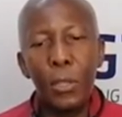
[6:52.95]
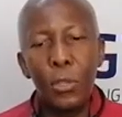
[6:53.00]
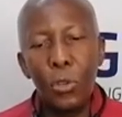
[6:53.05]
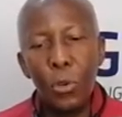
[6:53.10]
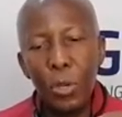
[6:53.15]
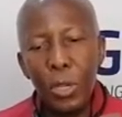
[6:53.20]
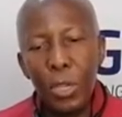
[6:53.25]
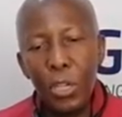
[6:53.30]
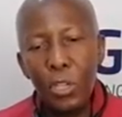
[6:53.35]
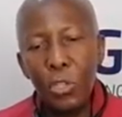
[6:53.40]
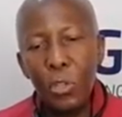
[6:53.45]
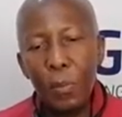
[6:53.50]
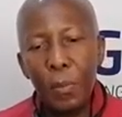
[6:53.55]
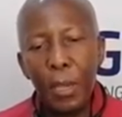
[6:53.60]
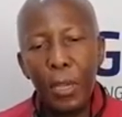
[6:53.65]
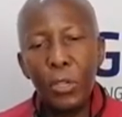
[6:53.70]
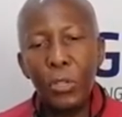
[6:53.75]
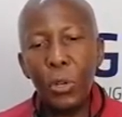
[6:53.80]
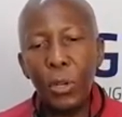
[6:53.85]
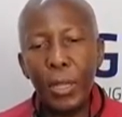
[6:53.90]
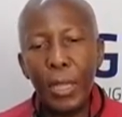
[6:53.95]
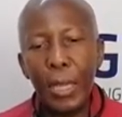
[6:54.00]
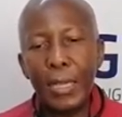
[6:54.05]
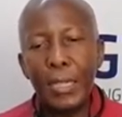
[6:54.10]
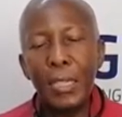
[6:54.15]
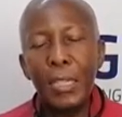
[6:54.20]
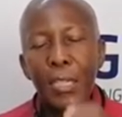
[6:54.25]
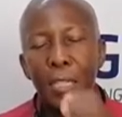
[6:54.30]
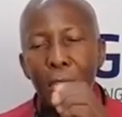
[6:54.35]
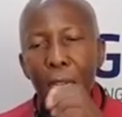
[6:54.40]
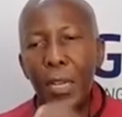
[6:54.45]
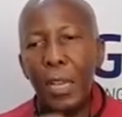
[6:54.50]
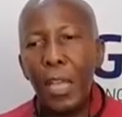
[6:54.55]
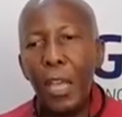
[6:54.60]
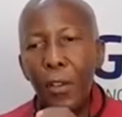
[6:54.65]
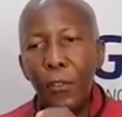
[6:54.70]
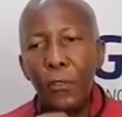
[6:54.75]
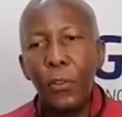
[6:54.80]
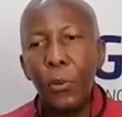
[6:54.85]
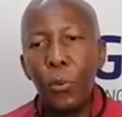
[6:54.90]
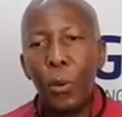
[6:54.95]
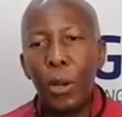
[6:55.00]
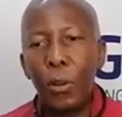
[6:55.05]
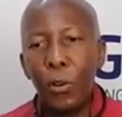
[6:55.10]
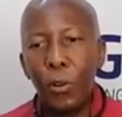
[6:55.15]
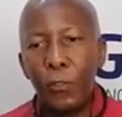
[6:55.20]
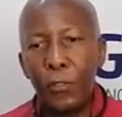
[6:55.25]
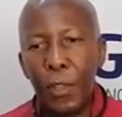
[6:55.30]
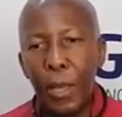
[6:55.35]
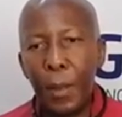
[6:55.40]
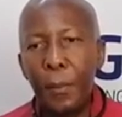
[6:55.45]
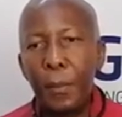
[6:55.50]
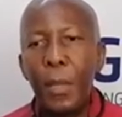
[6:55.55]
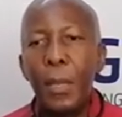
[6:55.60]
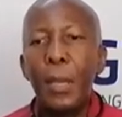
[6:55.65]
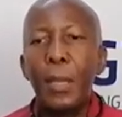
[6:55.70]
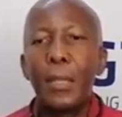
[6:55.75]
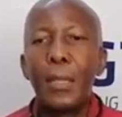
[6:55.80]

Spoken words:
you need to make sure that each and every one of them,